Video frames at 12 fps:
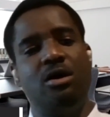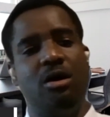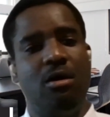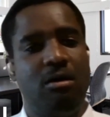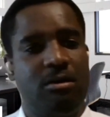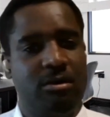
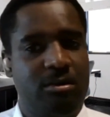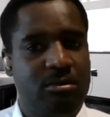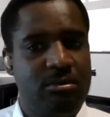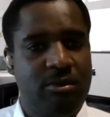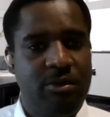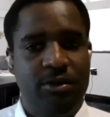on
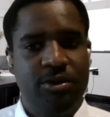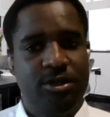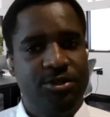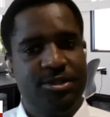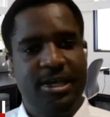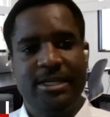
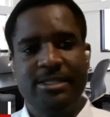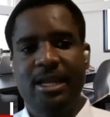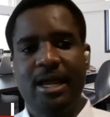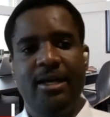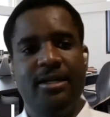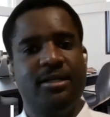things
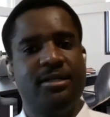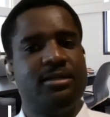like